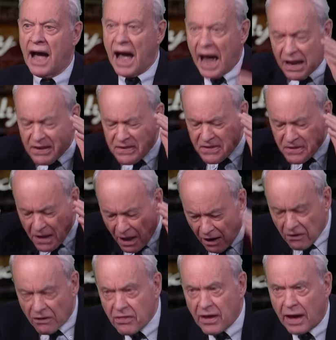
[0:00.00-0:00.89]
And
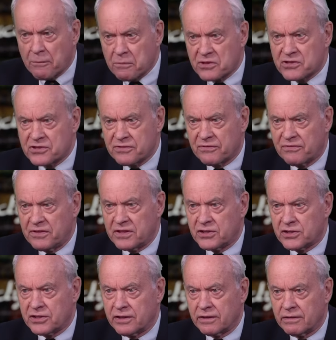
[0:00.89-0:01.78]
none of that was
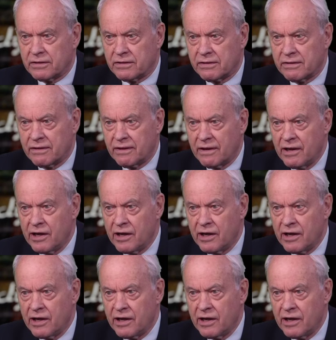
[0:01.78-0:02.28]
sufficient. That's